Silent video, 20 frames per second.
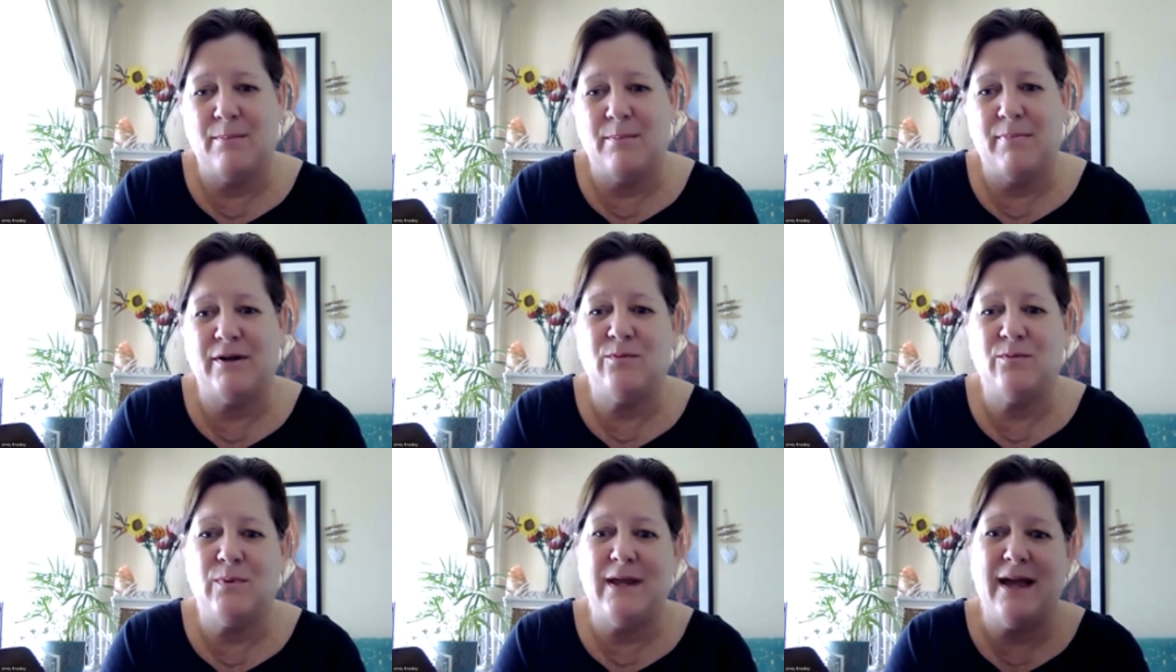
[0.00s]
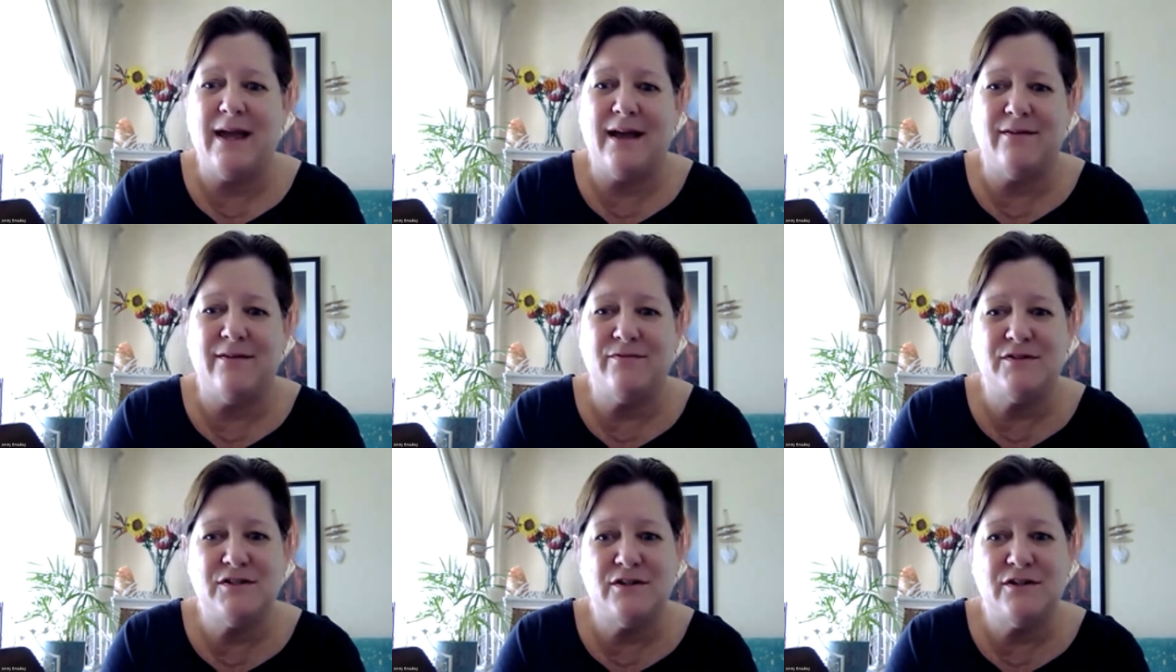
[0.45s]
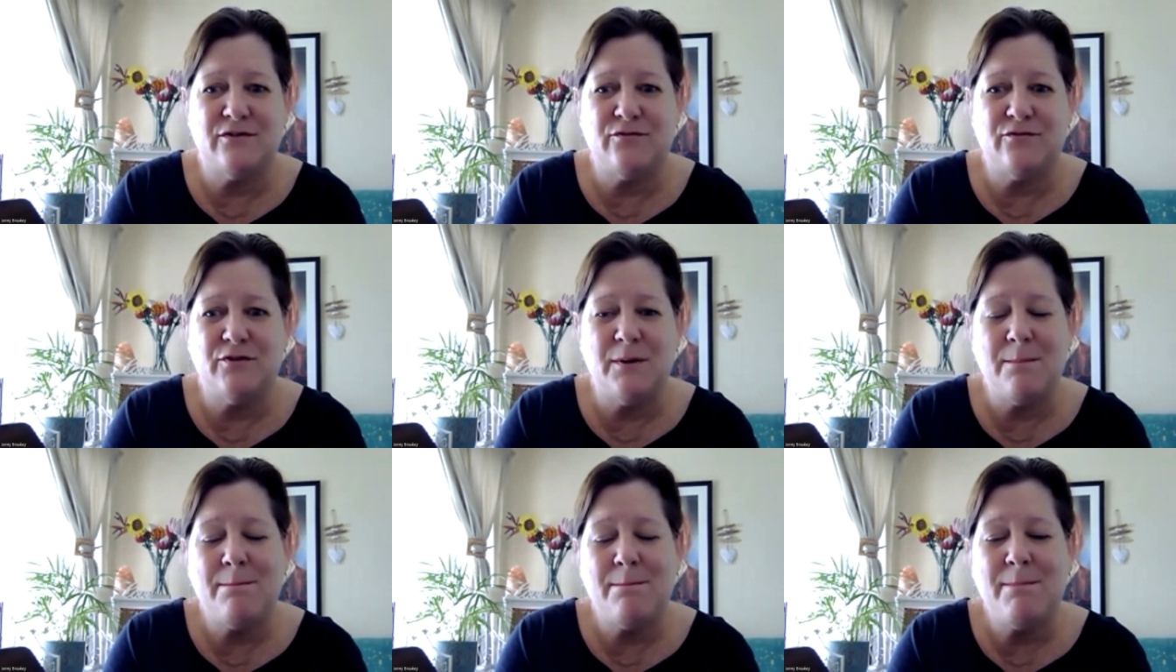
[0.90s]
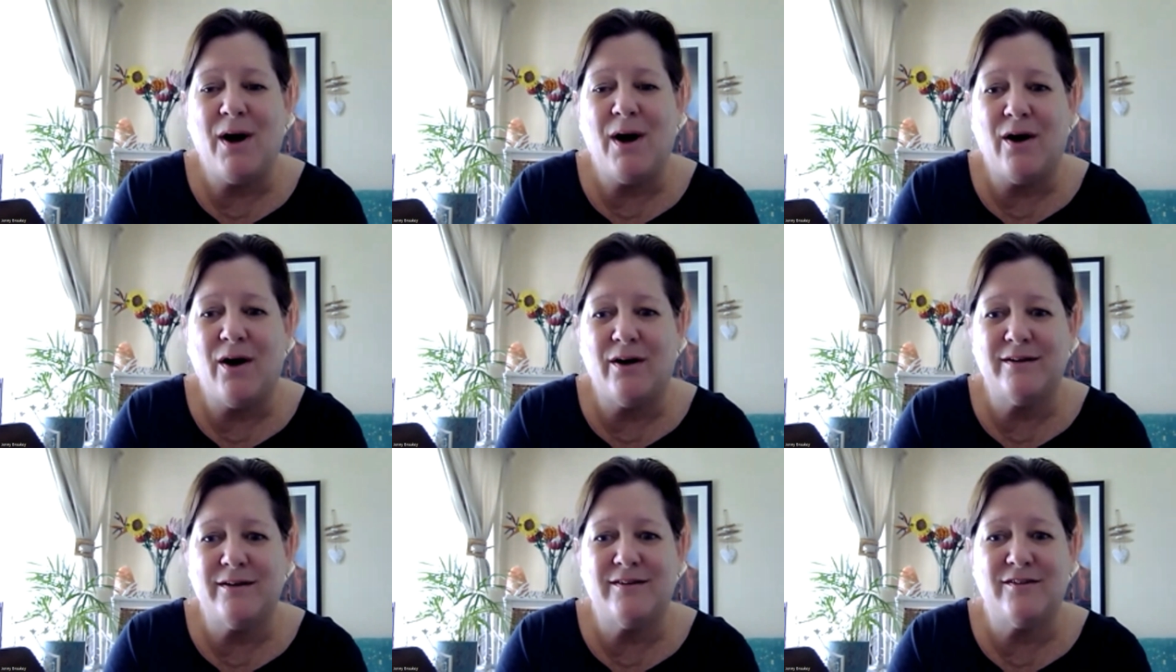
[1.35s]
But we have different
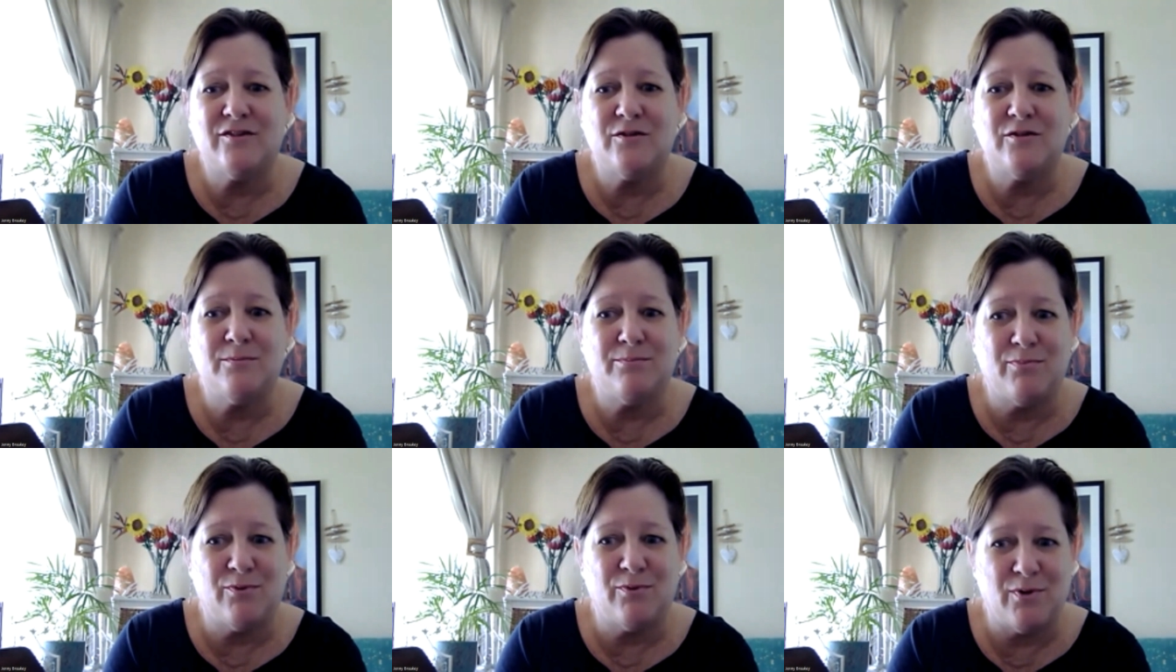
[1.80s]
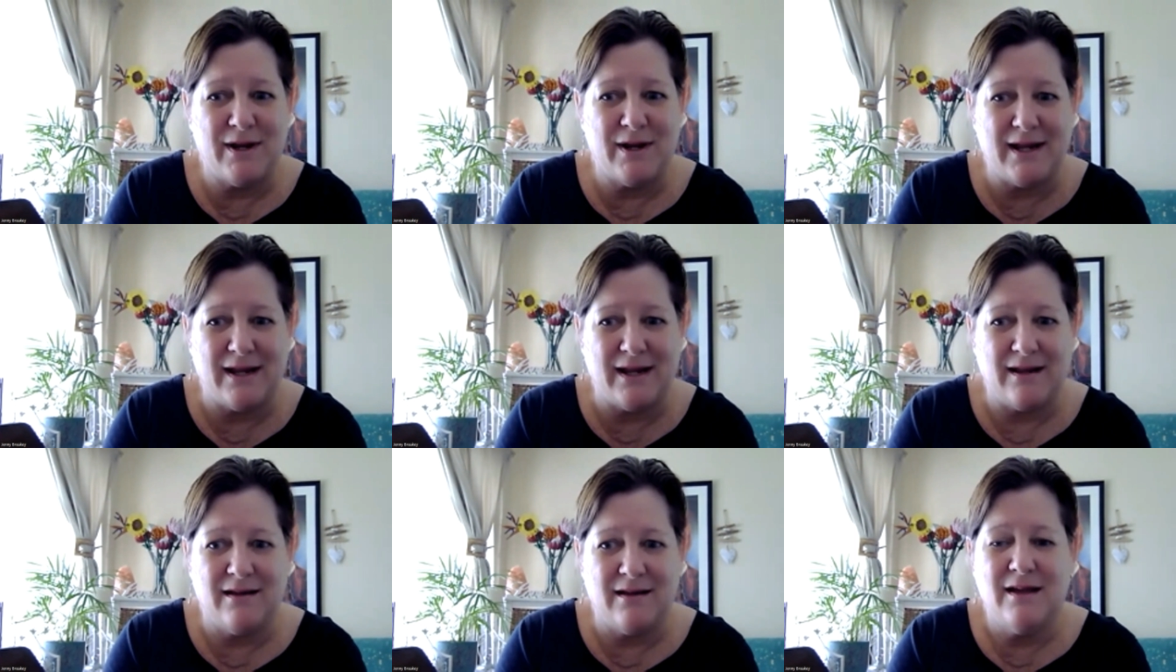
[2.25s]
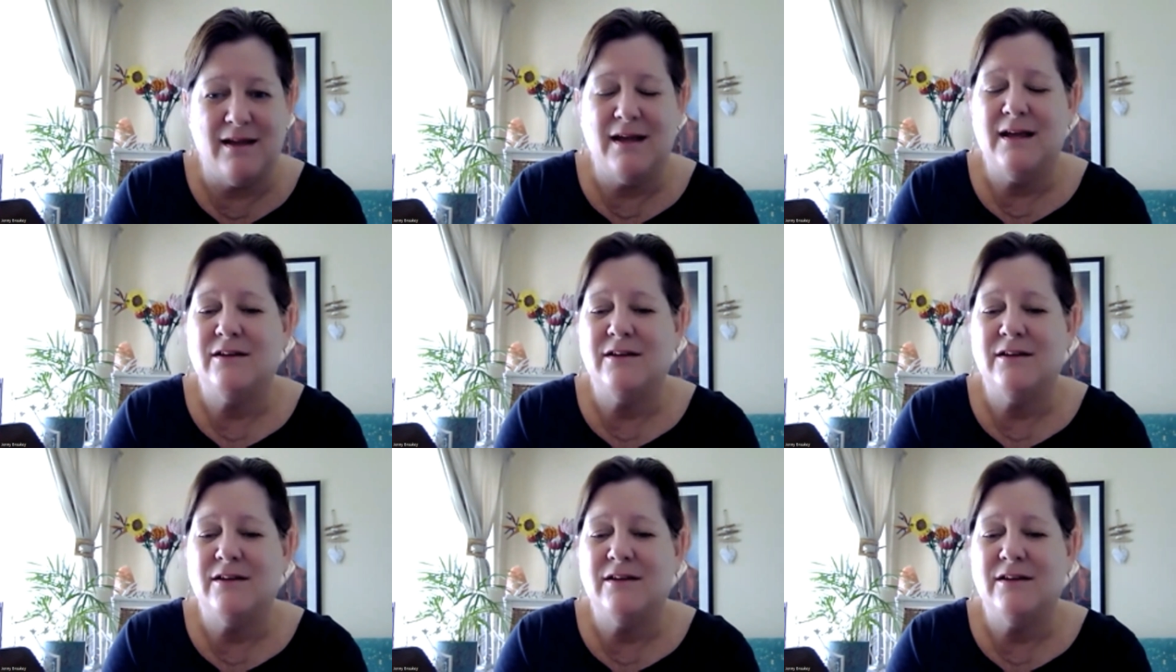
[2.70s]
parts to bring.